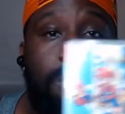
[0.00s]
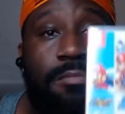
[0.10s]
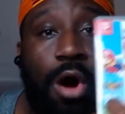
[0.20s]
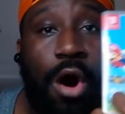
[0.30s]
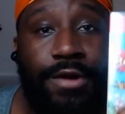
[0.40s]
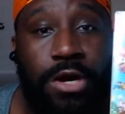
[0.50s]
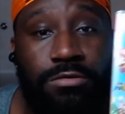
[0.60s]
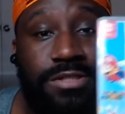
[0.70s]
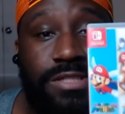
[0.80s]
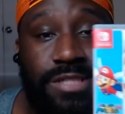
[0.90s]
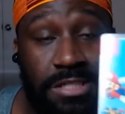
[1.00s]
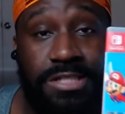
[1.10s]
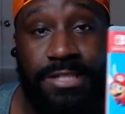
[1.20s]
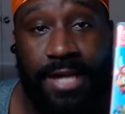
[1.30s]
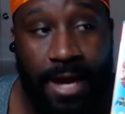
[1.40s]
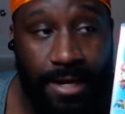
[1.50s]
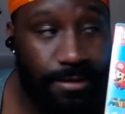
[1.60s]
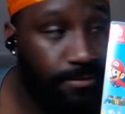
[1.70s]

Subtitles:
Mario Sunshine.